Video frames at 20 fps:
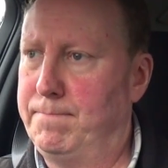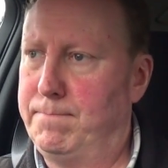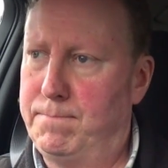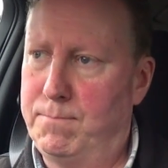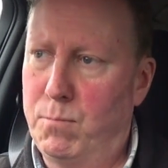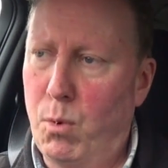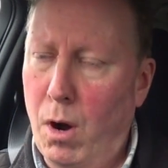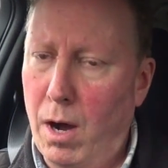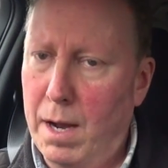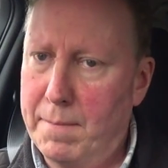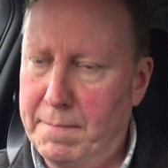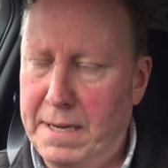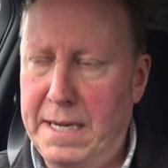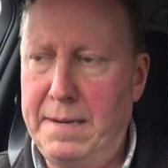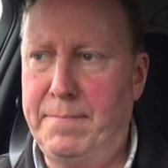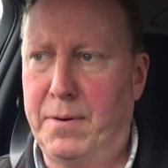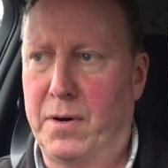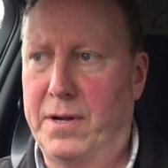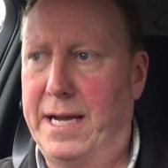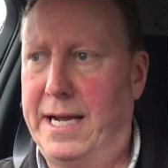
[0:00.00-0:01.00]
what I mean
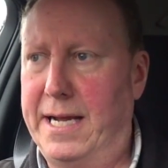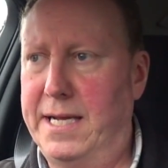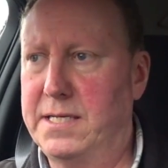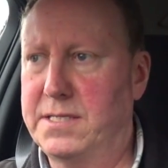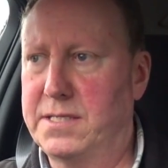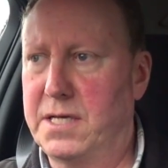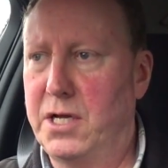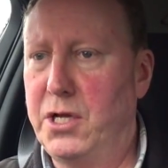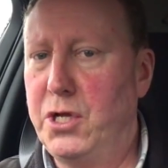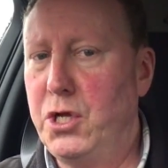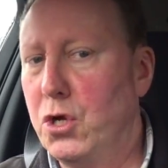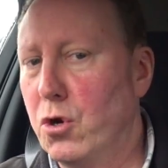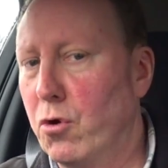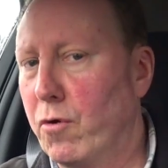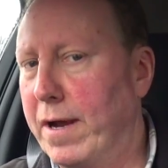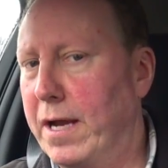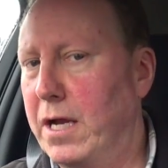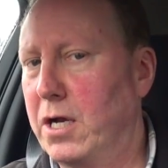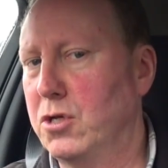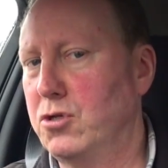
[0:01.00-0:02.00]
by that is that you're
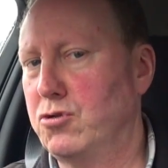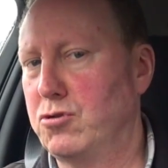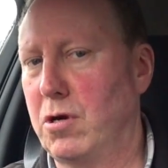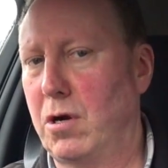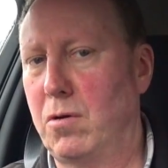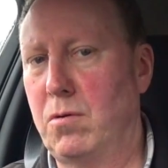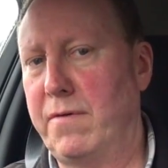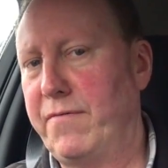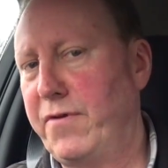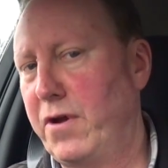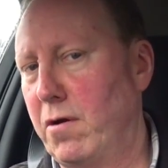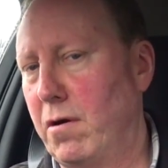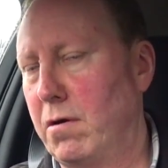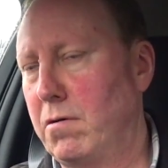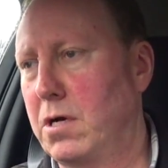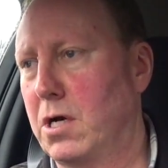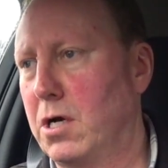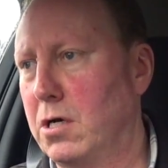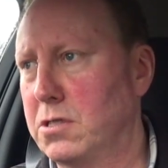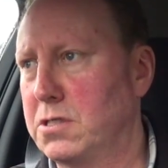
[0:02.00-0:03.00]
in control of your own
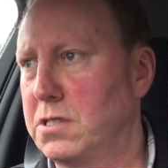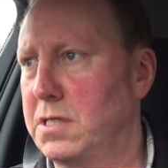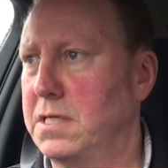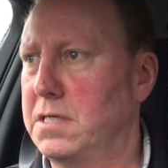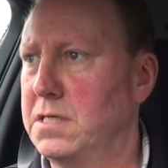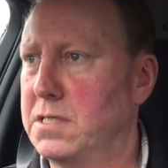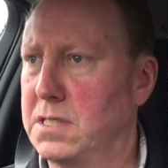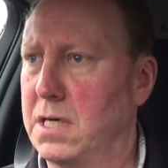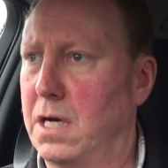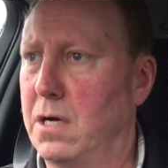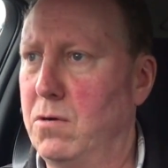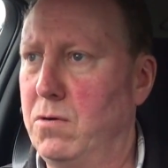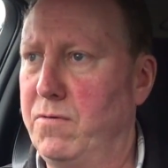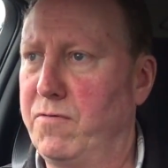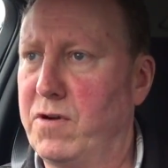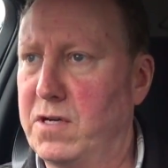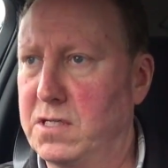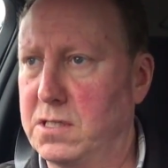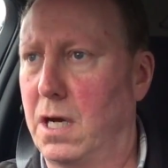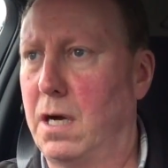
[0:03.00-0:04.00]
costings. So
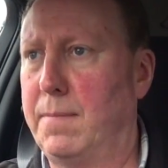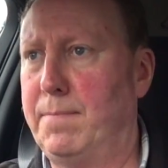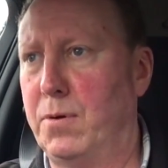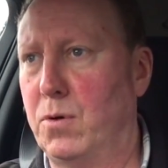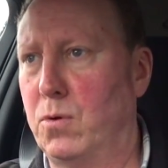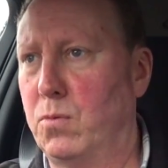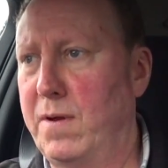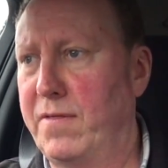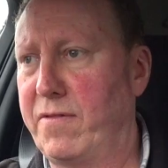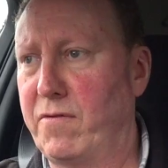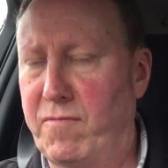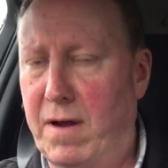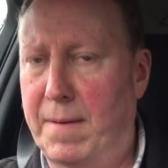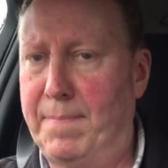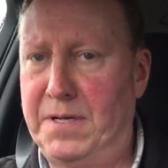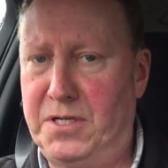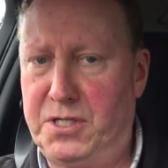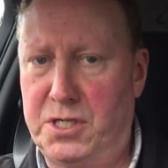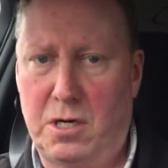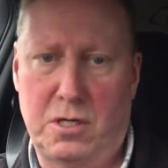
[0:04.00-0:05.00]
for example, with the
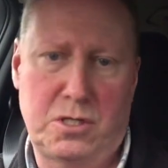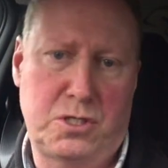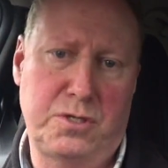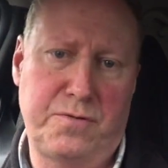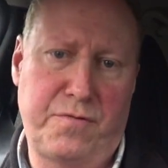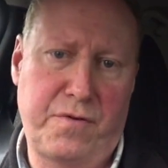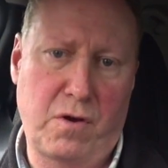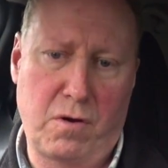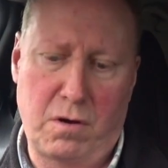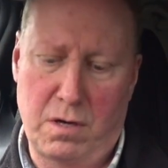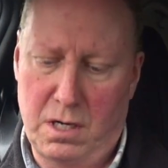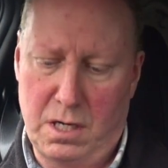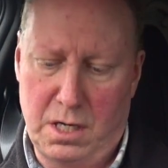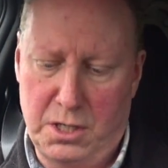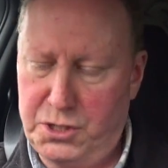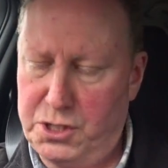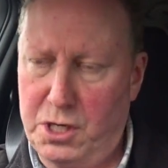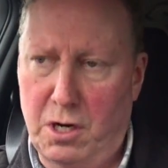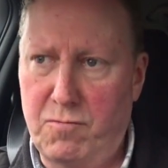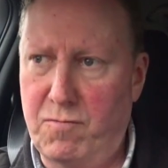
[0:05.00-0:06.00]
rapid chargers, you've got
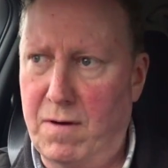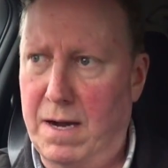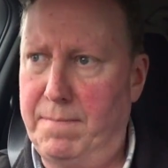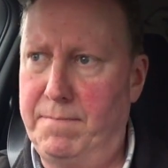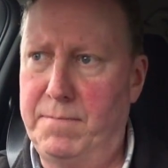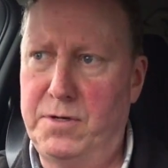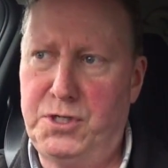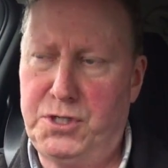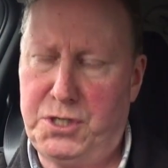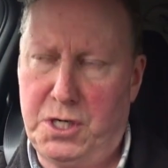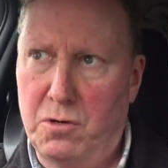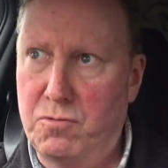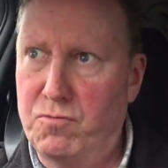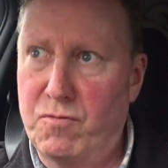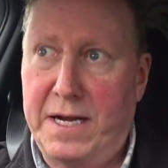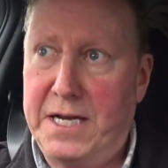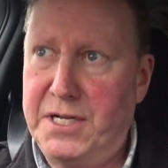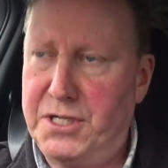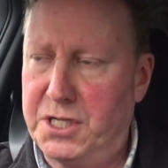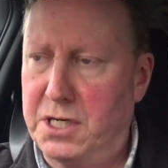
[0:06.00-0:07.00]
Shell
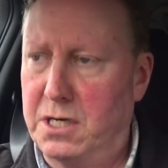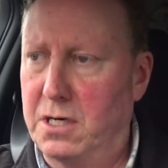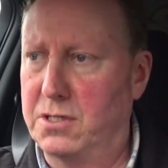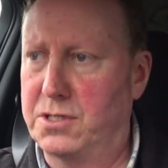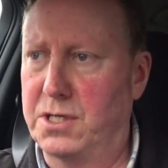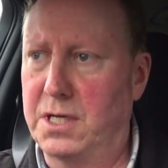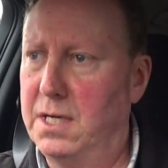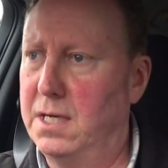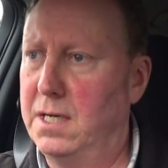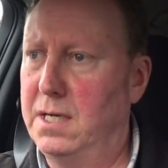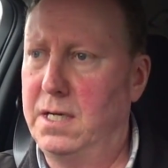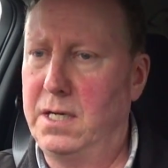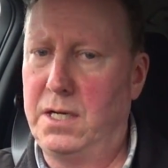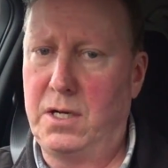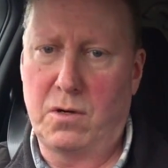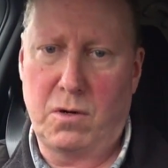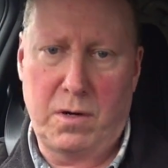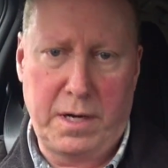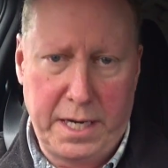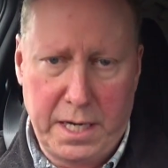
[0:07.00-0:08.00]
Recharge, you've
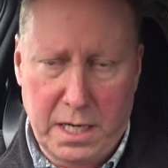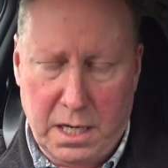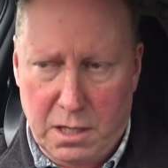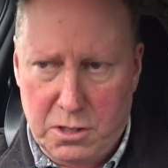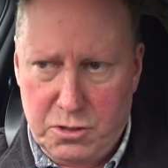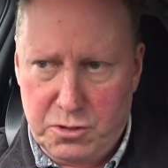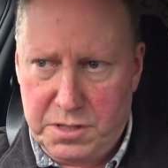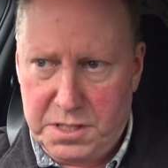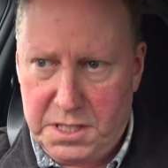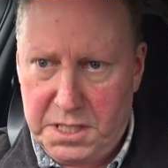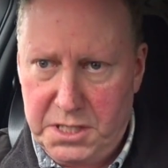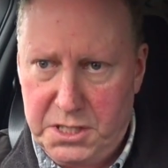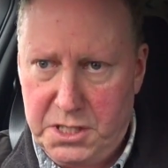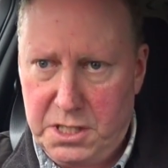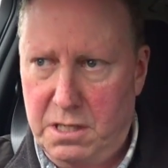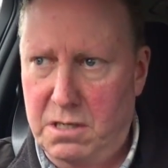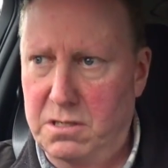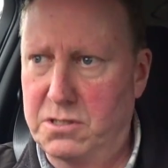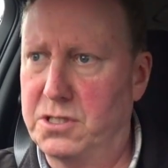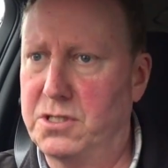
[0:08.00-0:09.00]
got Ecotricity
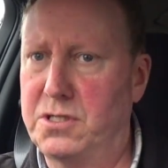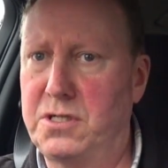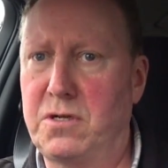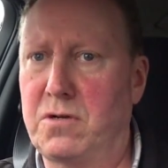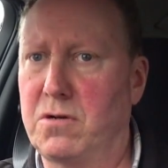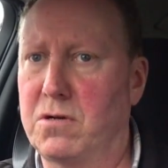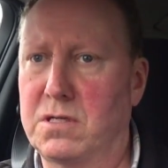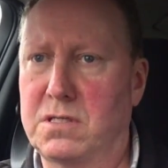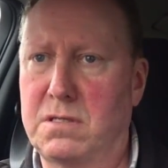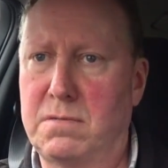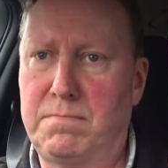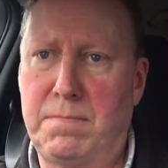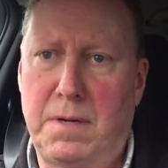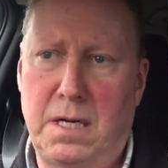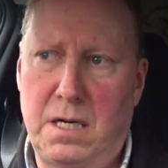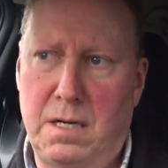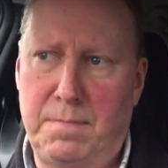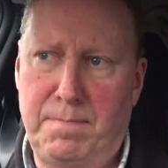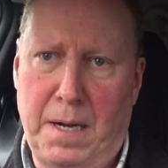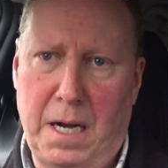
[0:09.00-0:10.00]
chargers, and you've got some
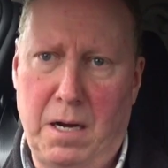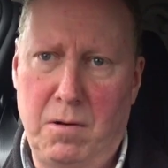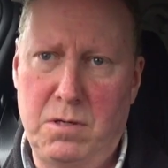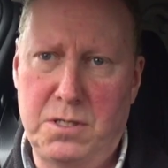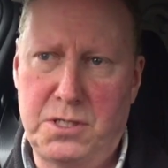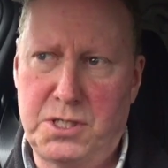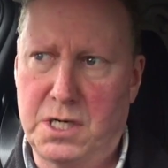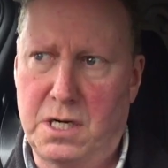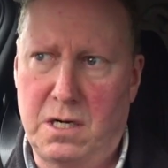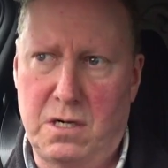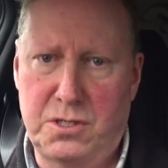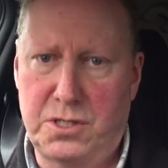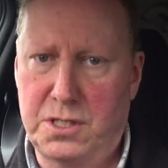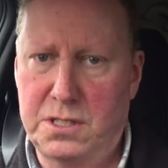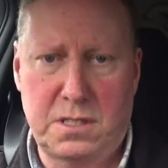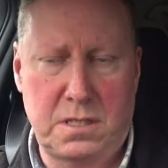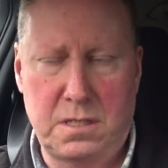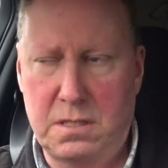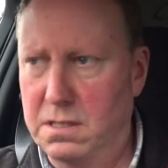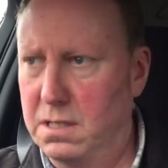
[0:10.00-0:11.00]
Polar
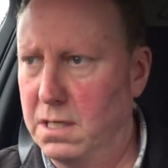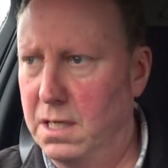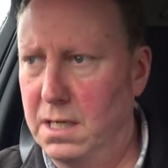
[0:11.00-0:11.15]
chargers, and